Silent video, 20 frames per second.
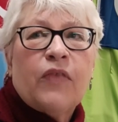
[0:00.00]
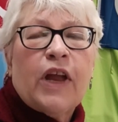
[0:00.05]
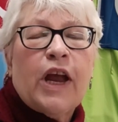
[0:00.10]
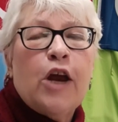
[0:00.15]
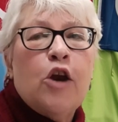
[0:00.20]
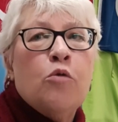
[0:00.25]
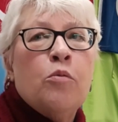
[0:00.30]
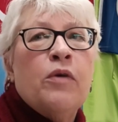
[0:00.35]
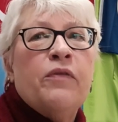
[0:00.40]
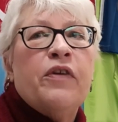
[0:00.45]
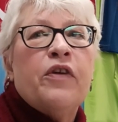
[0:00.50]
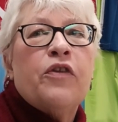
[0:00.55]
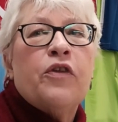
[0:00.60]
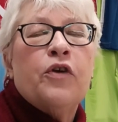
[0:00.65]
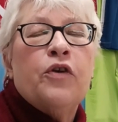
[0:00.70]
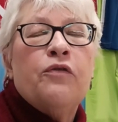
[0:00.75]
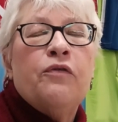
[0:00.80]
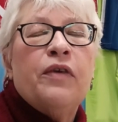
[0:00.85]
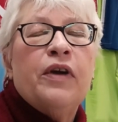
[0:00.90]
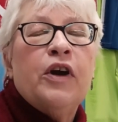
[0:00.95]
Okay, now move your
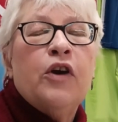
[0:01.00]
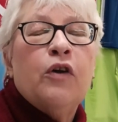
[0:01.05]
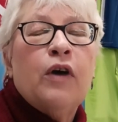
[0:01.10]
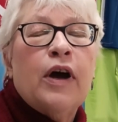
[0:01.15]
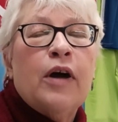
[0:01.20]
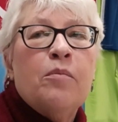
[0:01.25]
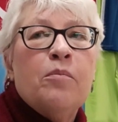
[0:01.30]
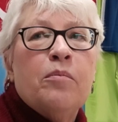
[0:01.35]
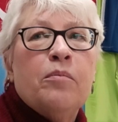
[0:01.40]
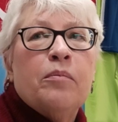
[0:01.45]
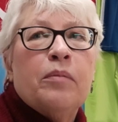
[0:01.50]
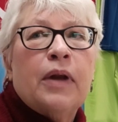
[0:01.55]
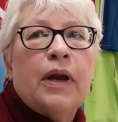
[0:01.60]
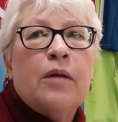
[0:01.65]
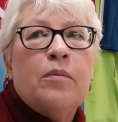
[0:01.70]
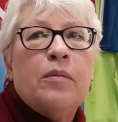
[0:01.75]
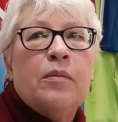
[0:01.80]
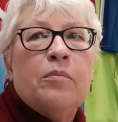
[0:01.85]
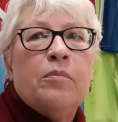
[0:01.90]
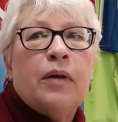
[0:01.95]
third finger up.
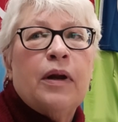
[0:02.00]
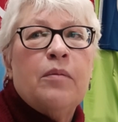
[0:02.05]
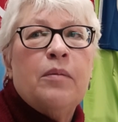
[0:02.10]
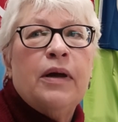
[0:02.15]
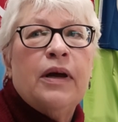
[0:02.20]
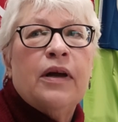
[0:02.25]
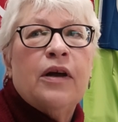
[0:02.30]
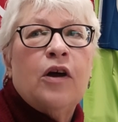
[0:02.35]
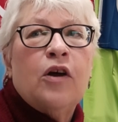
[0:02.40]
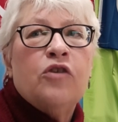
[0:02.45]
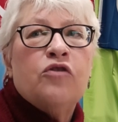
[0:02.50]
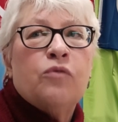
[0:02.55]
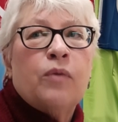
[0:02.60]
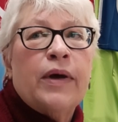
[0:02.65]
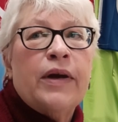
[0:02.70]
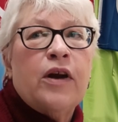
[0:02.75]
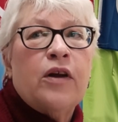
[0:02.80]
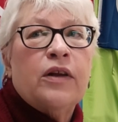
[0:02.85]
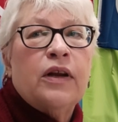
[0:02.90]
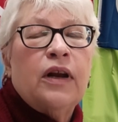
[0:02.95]
Play me it's
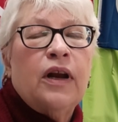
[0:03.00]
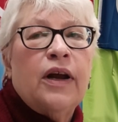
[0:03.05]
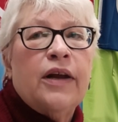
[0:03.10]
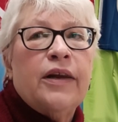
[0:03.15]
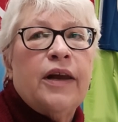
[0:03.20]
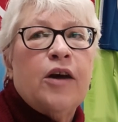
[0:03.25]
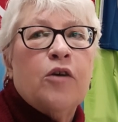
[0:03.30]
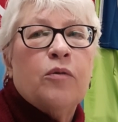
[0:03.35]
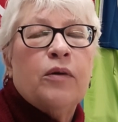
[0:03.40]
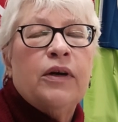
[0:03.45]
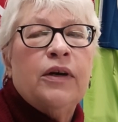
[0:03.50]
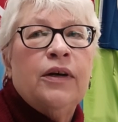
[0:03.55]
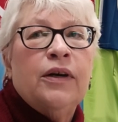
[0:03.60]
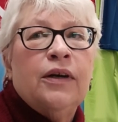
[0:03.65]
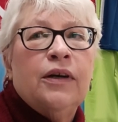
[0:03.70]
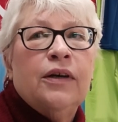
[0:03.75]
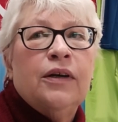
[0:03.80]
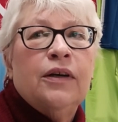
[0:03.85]
right on the line, that one.